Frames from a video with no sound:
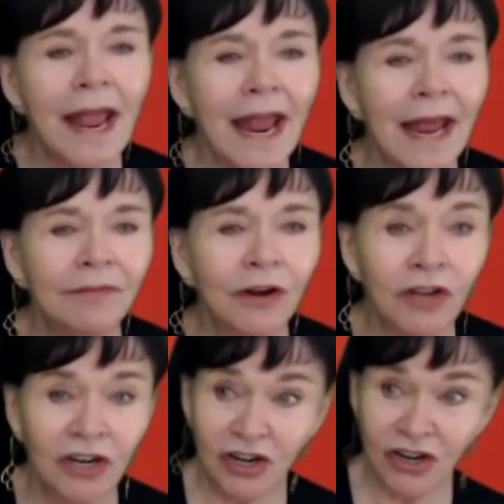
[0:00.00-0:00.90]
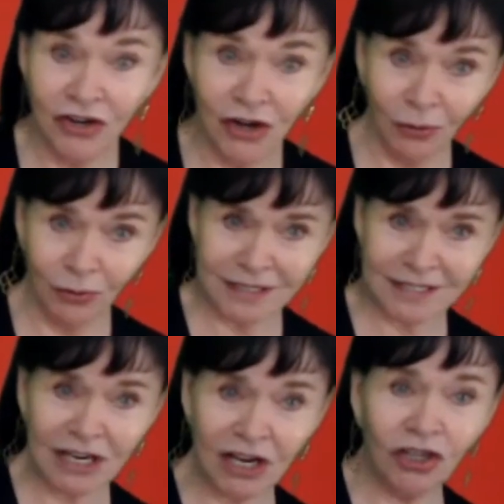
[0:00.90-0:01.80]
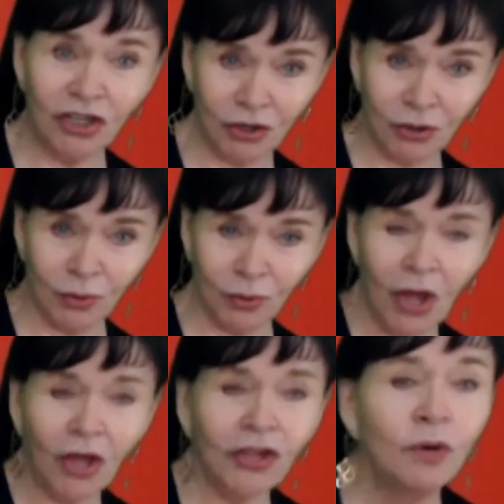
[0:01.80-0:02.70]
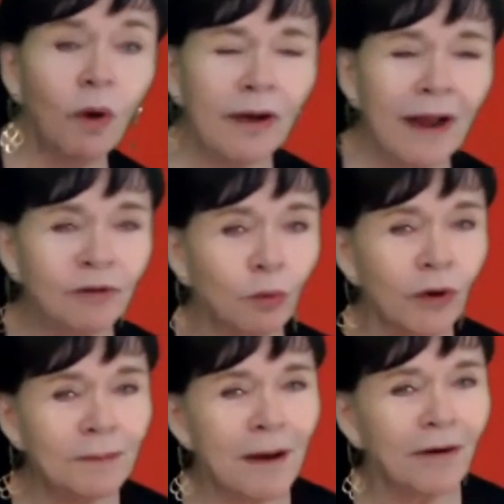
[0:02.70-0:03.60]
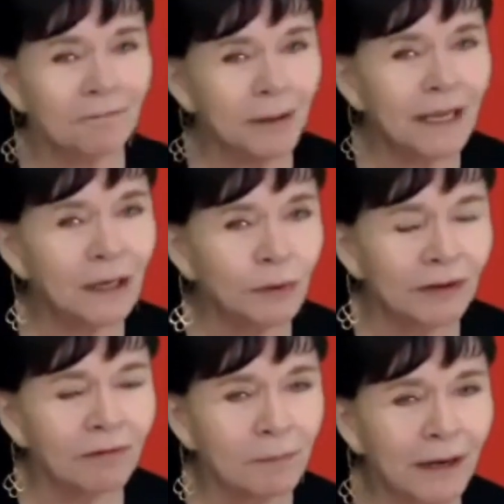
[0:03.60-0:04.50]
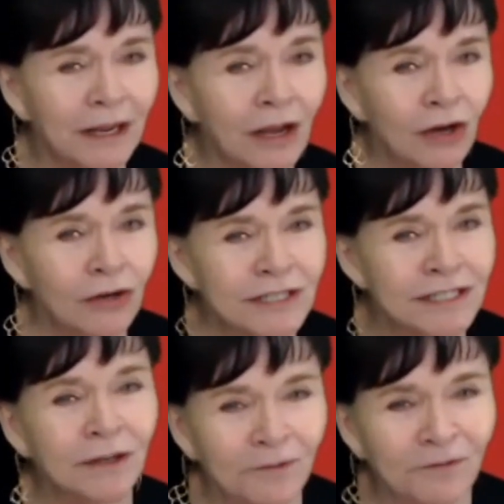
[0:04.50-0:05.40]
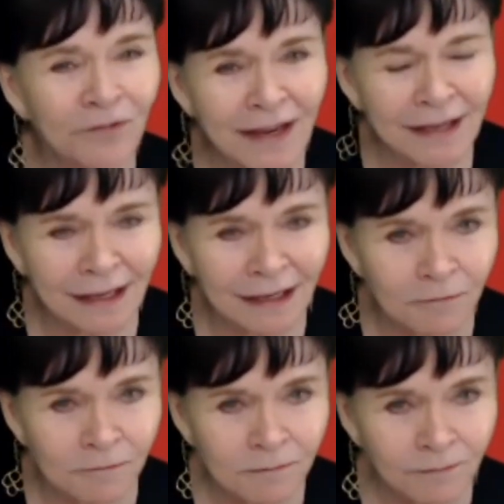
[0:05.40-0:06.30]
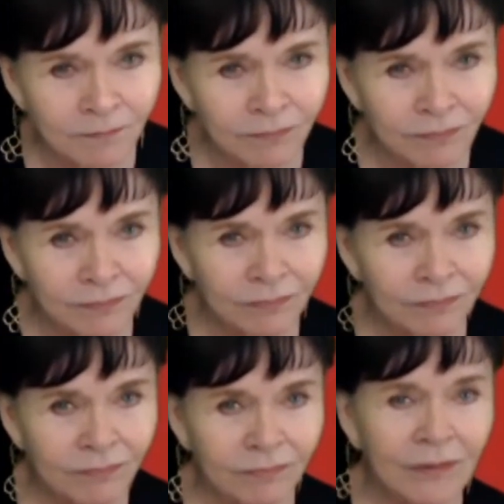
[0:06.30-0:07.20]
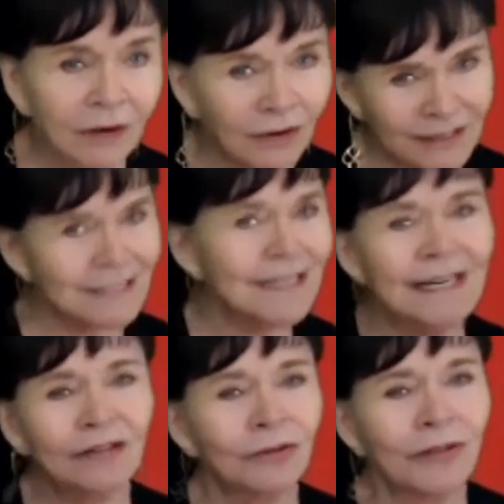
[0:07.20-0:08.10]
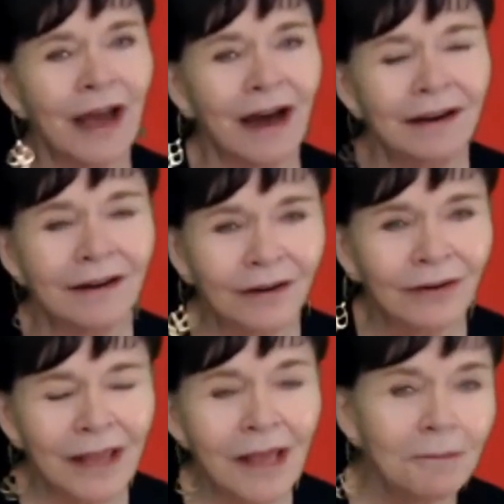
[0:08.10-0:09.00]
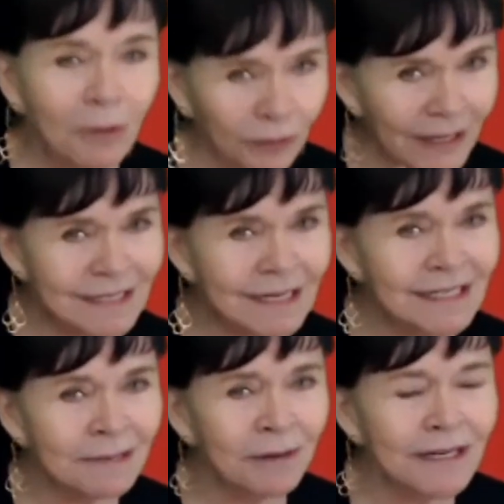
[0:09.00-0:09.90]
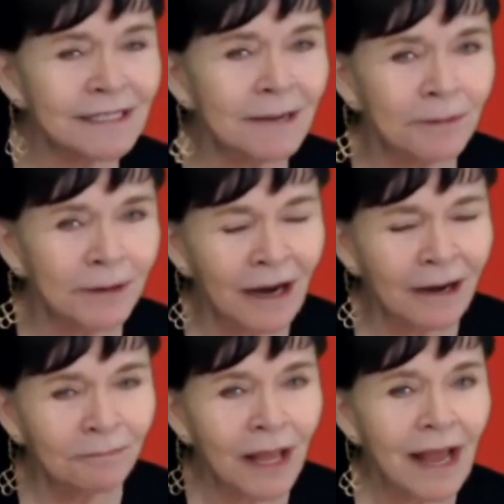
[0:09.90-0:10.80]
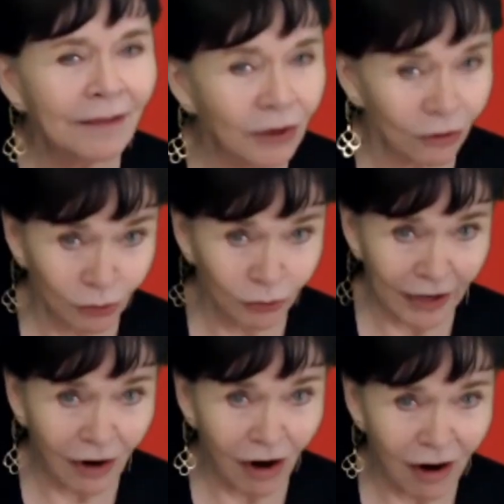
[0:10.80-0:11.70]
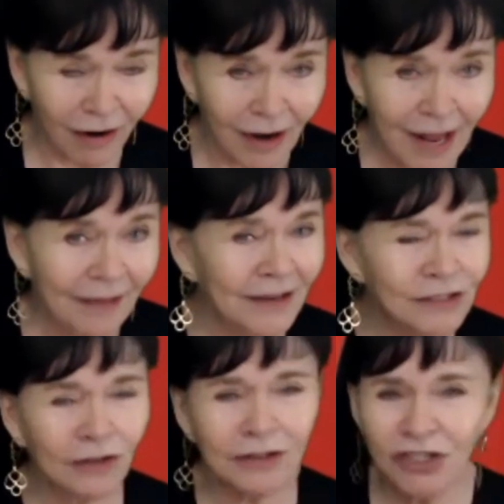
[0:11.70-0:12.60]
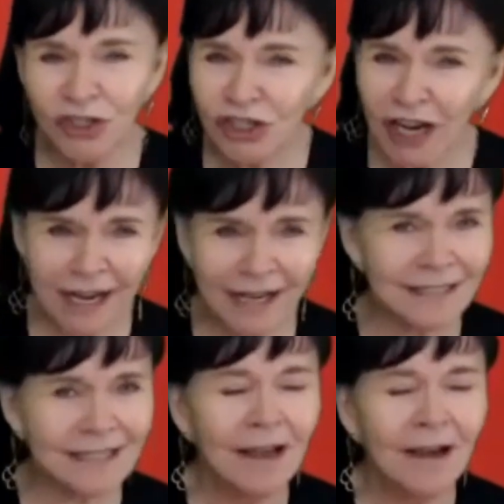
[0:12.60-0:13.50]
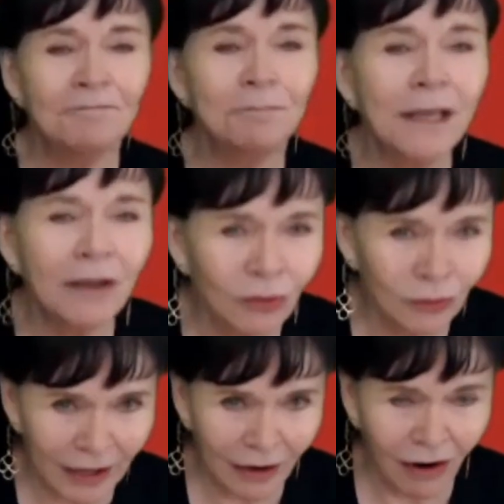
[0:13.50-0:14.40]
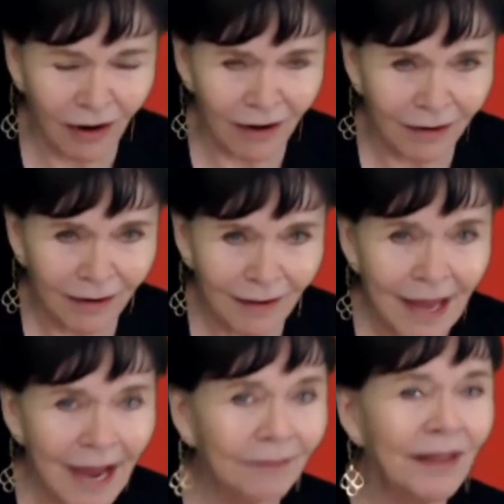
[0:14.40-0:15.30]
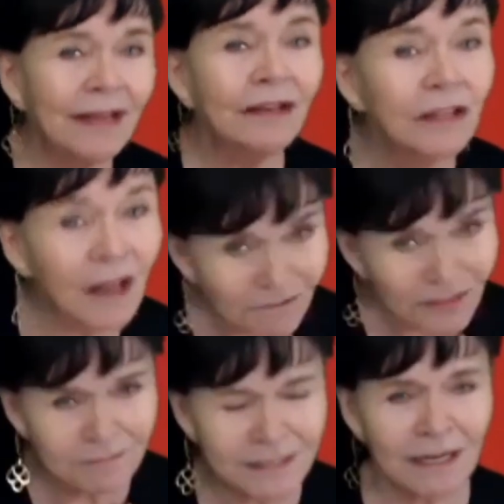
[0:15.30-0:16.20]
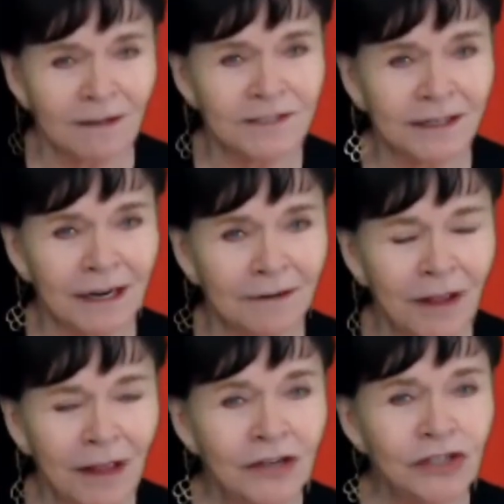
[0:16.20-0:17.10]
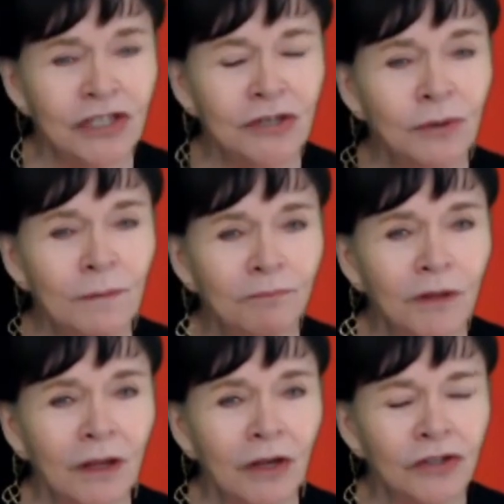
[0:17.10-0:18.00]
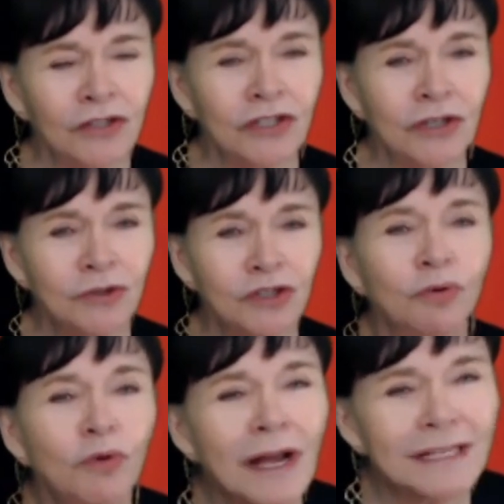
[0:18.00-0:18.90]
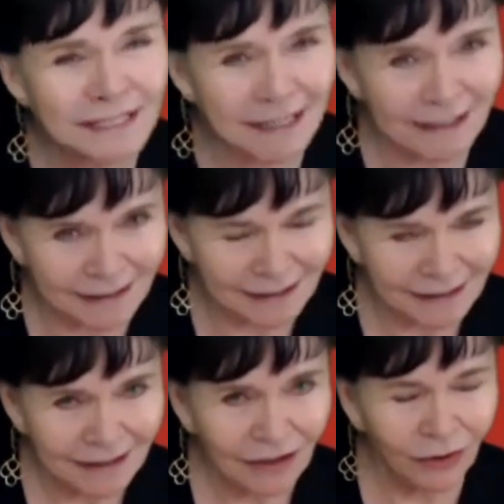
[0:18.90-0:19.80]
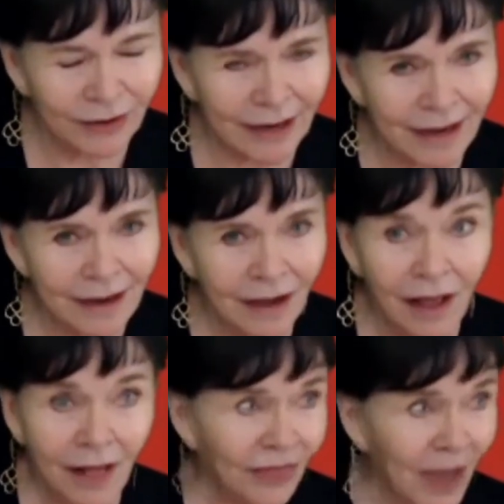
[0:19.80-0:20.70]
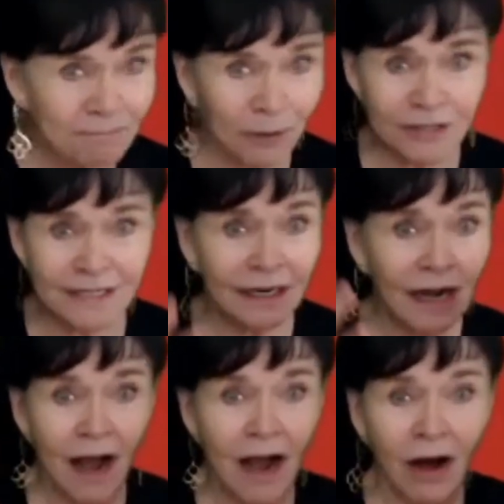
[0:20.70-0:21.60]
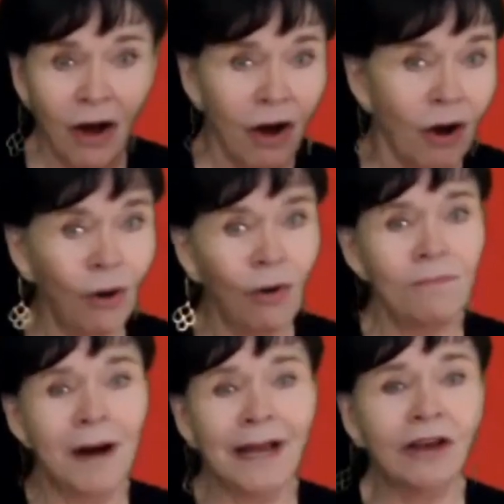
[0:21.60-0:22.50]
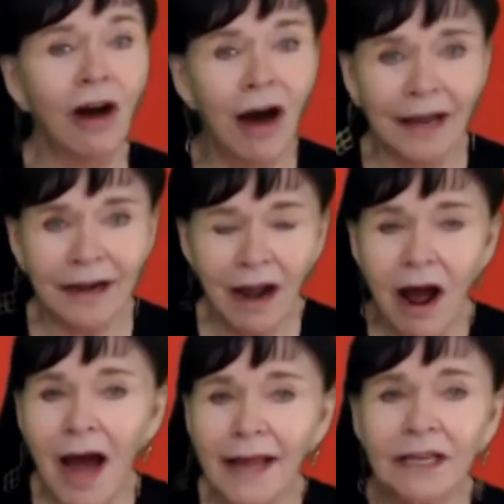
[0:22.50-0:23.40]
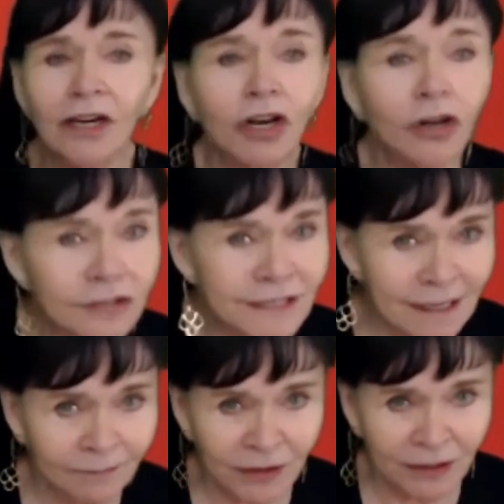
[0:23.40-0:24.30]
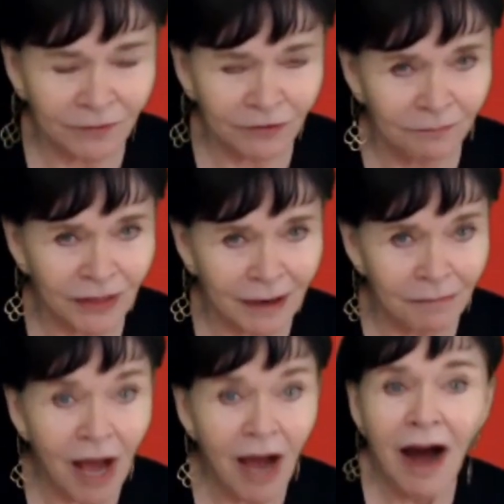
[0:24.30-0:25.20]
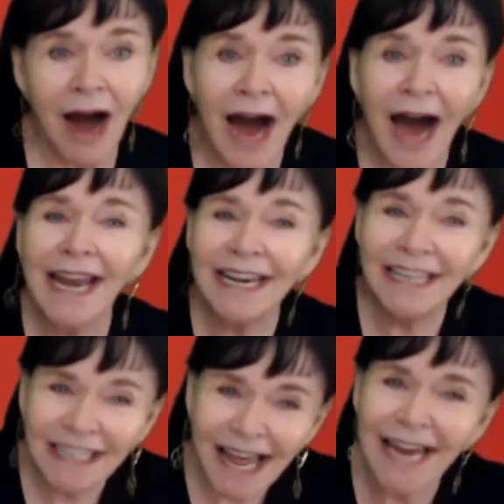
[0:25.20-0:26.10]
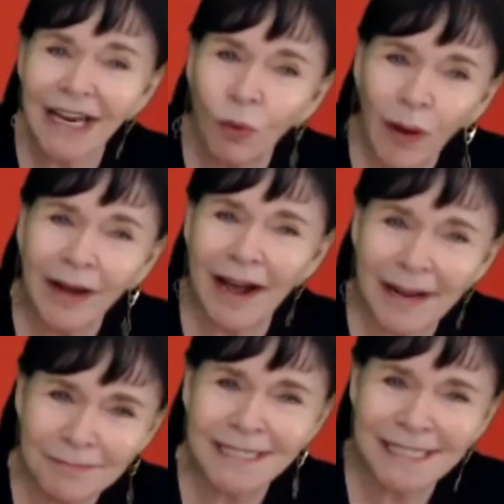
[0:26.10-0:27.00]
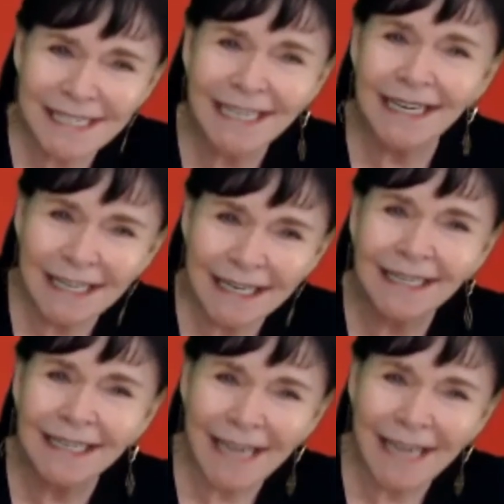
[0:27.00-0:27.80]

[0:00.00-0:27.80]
and they're going to notice you. You won't have to worry about competing with everybody who's still faking it. They already see through that. Okay. But when they see somebody step it up and they're who they are and they took the chance of being who they are, and they love themselves enough to to trust it okay that person oh my god i can learn something from them i like what i'm seeing